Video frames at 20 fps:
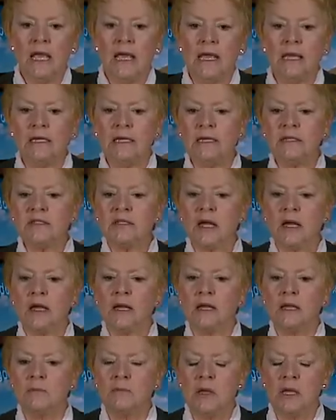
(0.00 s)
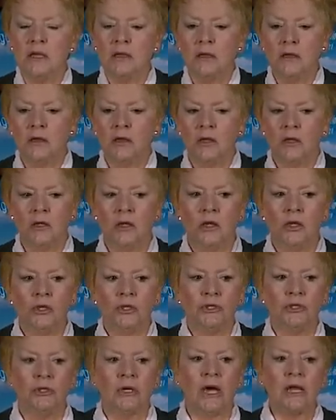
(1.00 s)
Anytime
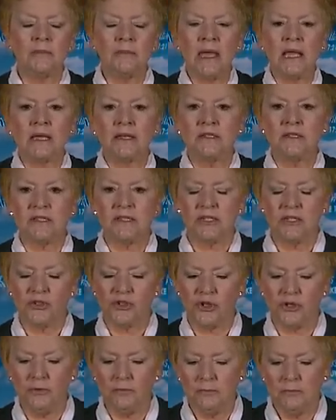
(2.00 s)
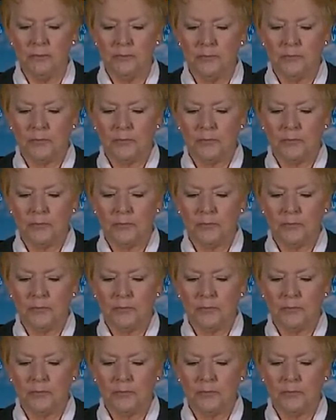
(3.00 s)
you got to make a decision